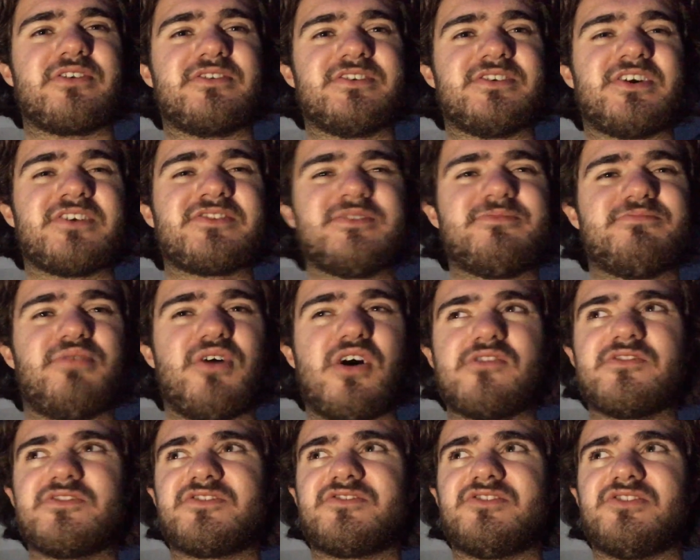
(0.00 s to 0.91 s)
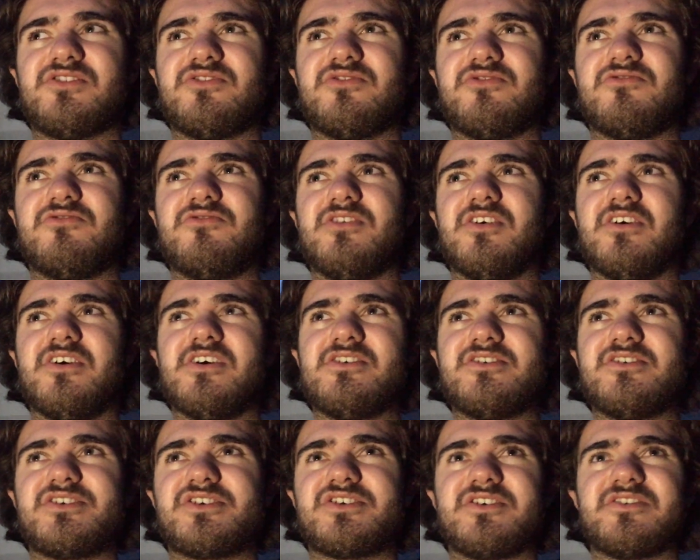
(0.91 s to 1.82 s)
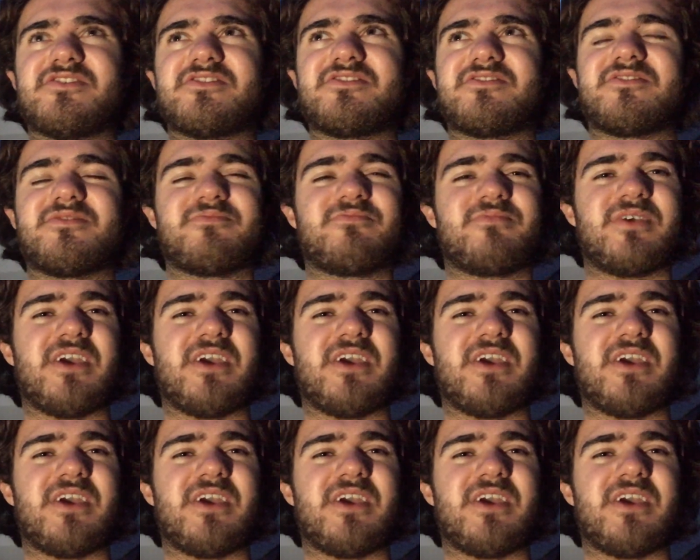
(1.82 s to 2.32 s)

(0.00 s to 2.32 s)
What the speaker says: You're not supposed to just